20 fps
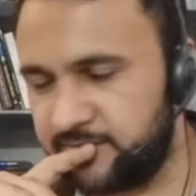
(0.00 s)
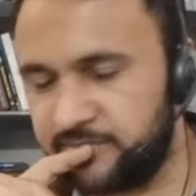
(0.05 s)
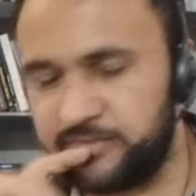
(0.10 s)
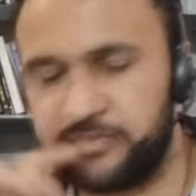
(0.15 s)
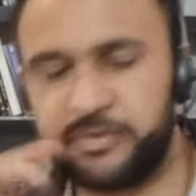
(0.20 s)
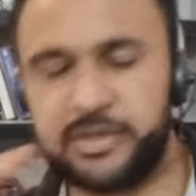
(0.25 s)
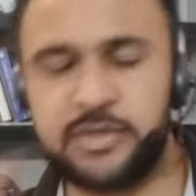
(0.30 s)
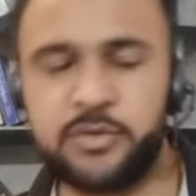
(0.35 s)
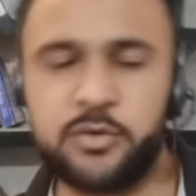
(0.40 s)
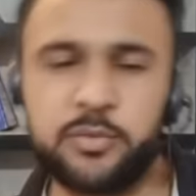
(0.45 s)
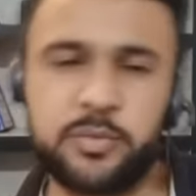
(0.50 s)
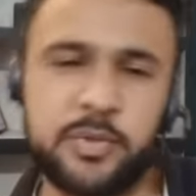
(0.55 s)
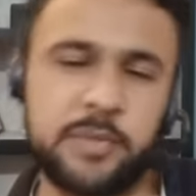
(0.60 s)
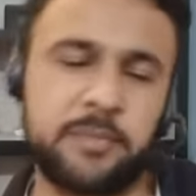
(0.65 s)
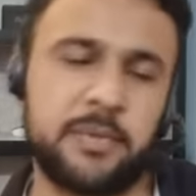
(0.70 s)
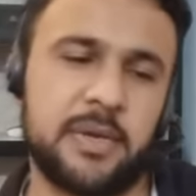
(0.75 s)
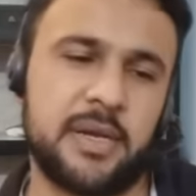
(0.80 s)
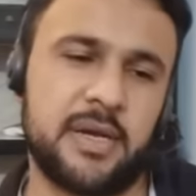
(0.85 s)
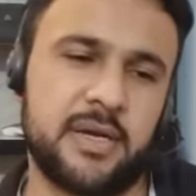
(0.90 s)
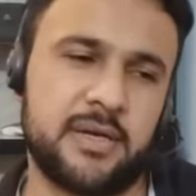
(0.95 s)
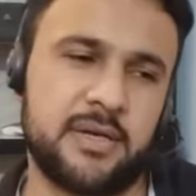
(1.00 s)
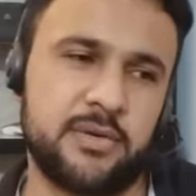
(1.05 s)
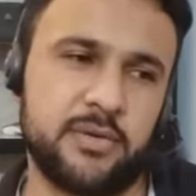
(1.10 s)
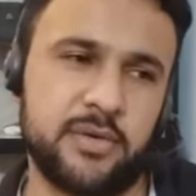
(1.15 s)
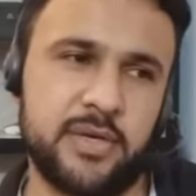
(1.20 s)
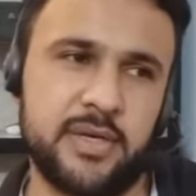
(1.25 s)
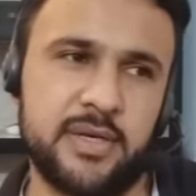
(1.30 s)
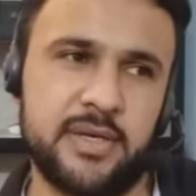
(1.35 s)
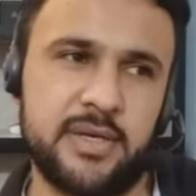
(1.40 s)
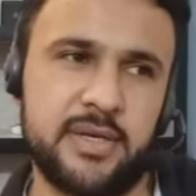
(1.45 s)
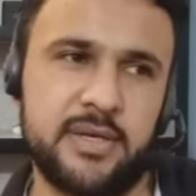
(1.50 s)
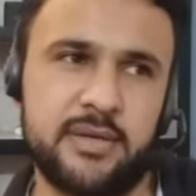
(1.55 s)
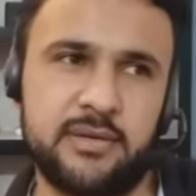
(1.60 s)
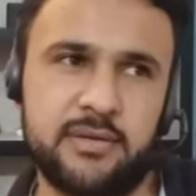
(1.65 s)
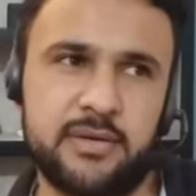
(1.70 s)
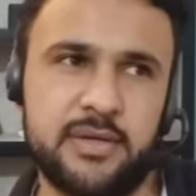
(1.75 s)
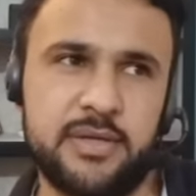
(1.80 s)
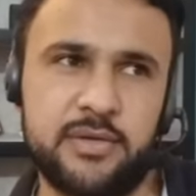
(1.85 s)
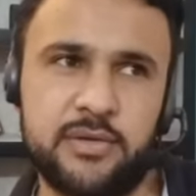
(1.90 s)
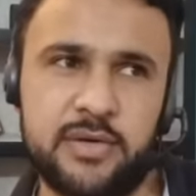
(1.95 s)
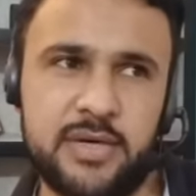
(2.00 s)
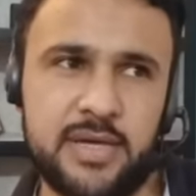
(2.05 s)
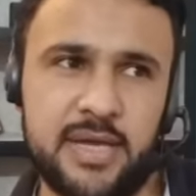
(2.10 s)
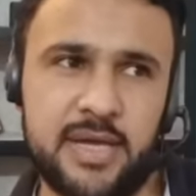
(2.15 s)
What you people are doing in your